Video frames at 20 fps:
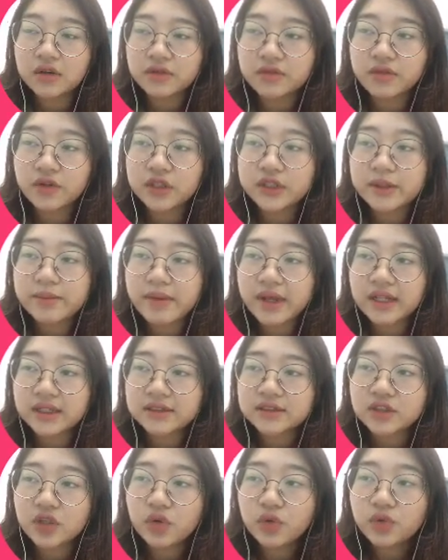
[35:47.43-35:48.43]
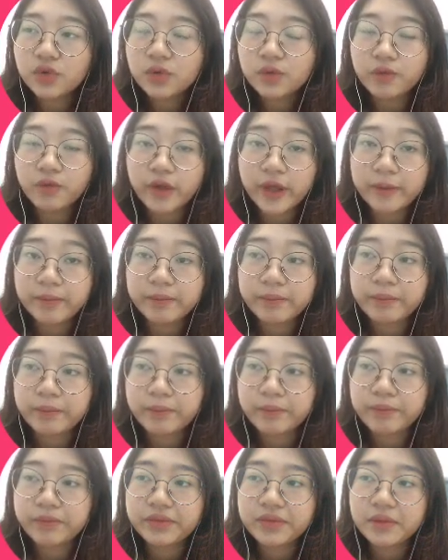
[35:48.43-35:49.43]
For the milestone, web
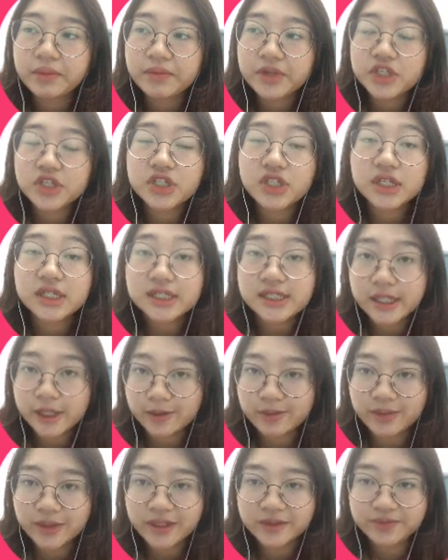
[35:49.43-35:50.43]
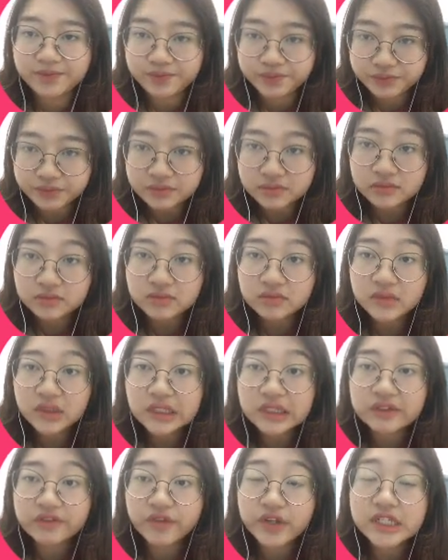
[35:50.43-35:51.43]
mission statement.
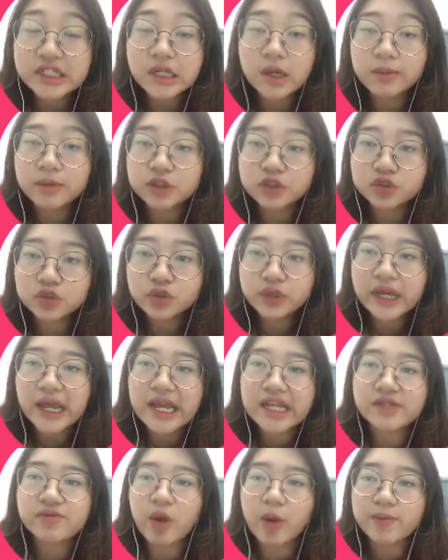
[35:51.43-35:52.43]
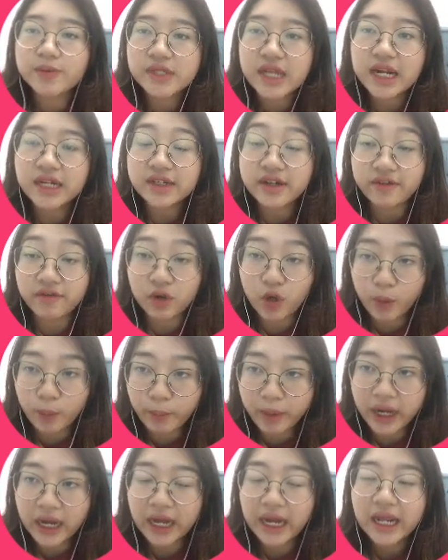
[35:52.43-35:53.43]
Phase number two is website
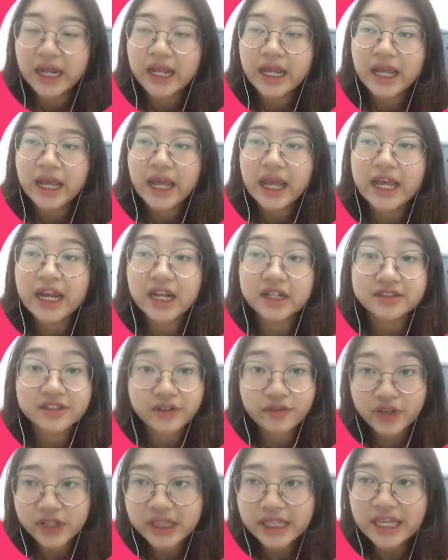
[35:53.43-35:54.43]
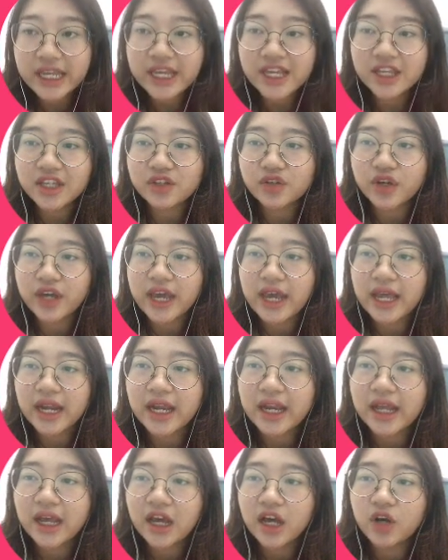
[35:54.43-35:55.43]
development. In activity, you can
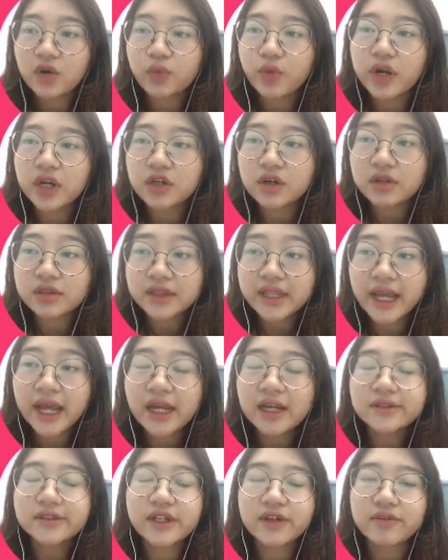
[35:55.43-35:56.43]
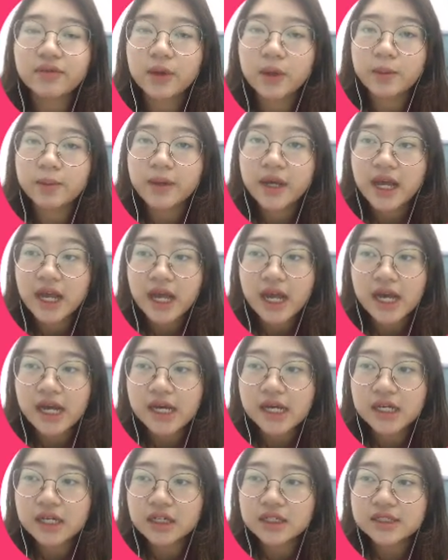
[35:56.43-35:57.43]
acquire content, develop
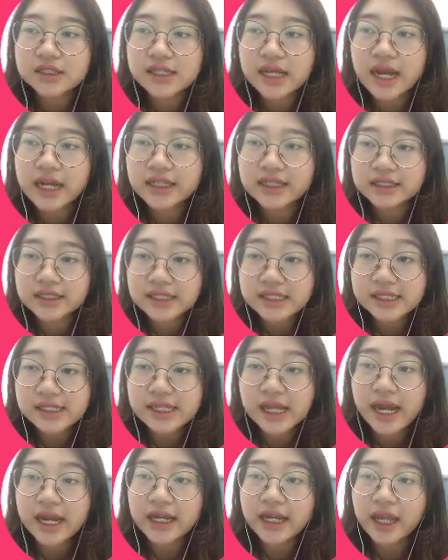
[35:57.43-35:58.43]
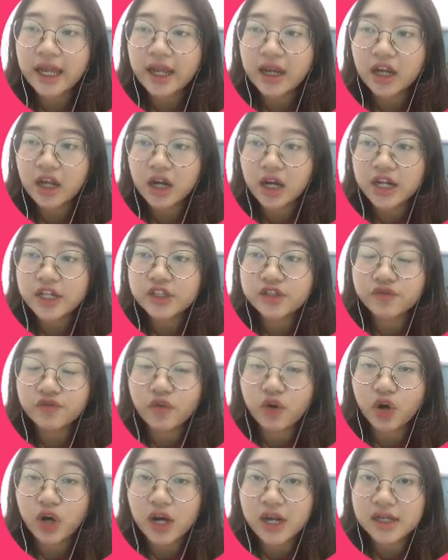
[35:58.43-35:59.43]
a site design, and arrange
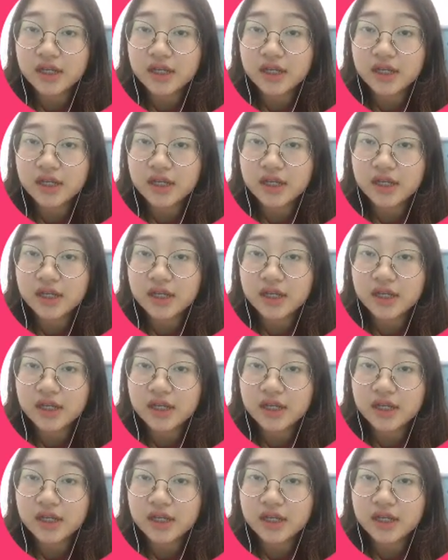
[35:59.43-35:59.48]
for